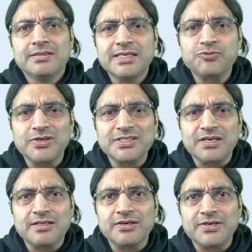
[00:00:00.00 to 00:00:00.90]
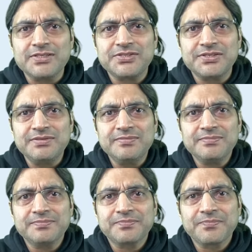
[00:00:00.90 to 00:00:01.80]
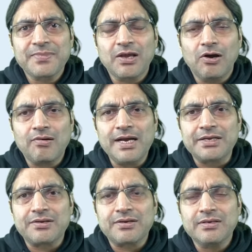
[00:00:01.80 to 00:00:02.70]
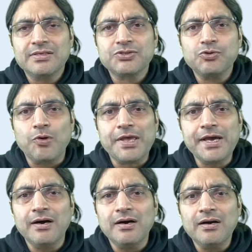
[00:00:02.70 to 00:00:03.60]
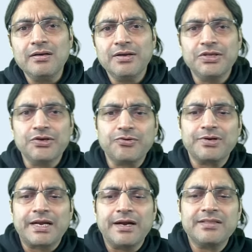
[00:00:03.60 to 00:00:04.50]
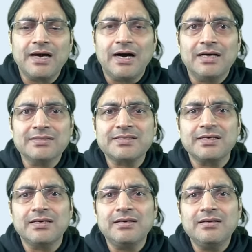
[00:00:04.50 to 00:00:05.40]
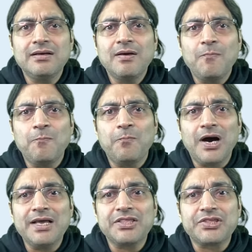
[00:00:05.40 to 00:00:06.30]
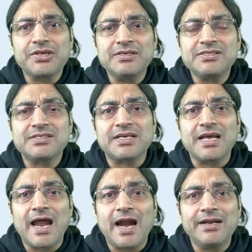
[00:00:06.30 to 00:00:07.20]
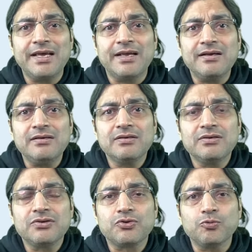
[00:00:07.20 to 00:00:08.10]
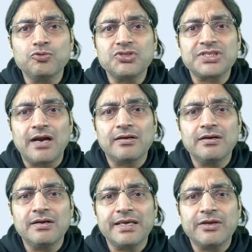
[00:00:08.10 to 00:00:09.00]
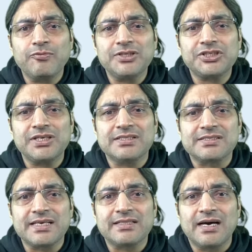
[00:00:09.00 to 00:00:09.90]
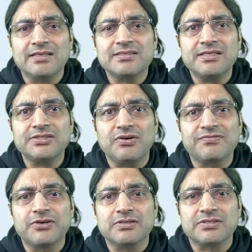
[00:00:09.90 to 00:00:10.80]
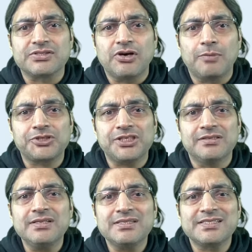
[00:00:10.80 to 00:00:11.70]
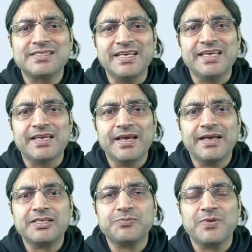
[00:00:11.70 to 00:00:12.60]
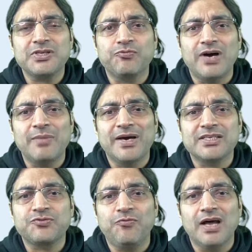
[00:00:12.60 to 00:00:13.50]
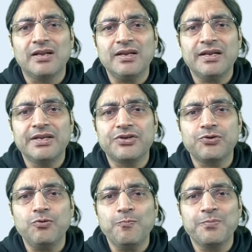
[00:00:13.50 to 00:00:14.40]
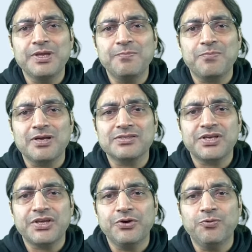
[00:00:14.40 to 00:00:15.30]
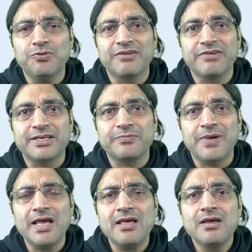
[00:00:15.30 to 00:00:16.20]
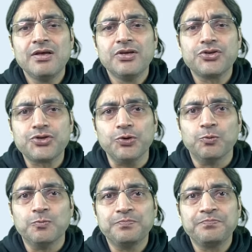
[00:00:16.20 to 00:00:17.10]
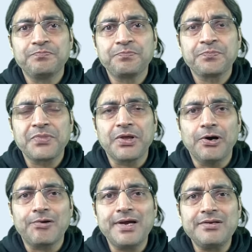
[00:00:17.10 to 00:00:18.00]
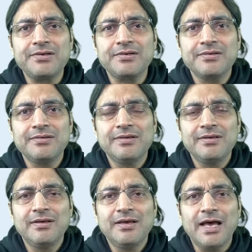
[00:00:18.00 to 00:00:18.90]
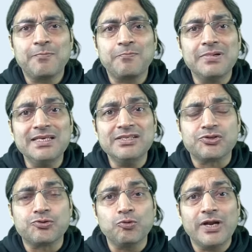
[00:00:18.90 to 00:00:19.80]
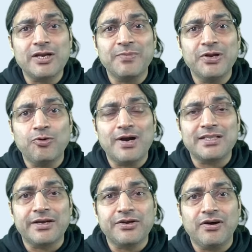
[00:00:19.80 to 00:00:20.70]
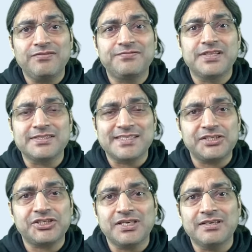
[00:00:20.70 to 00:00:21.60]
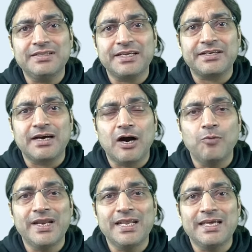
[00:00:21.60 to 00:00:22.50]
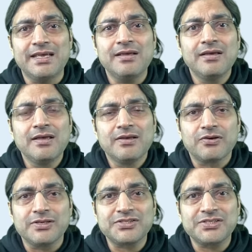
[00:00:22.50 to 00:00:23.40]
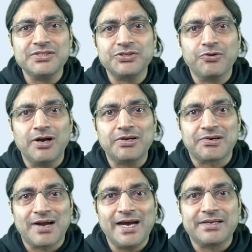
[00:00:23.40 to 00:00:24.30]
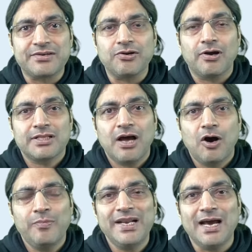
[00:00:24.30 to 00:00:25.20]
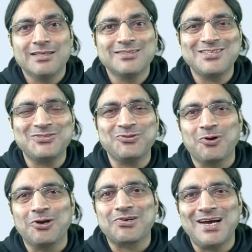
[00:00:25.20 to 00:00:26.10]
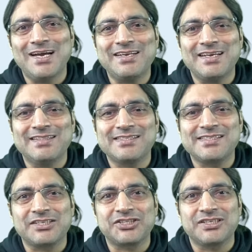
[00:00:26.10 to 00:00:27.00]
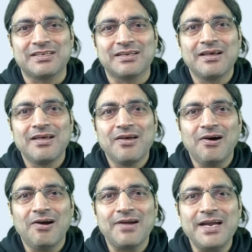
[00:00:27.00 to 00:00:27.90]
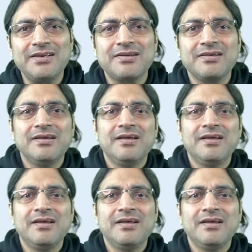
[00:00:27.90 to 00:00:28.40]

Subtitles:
This was another question. All right. So here you could get the answer by just adding two standard equations, and the answer is of course option C, x plus y minus 1 into p plus q divided by 2. All right, and please do let me know at the end of the session that how many questions you got right, or rather how many answers you got right in this section. All right,